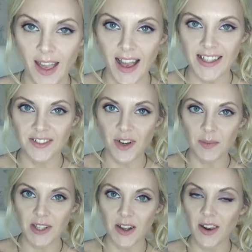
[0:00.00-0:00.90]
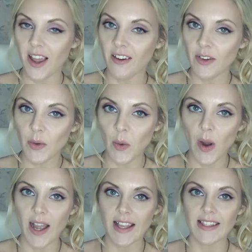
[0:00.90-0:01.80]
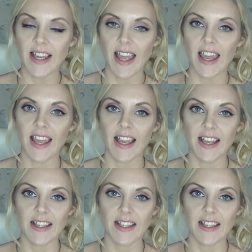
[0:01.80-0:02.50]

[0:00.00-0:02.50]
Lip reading: As a reptile, Lara requires a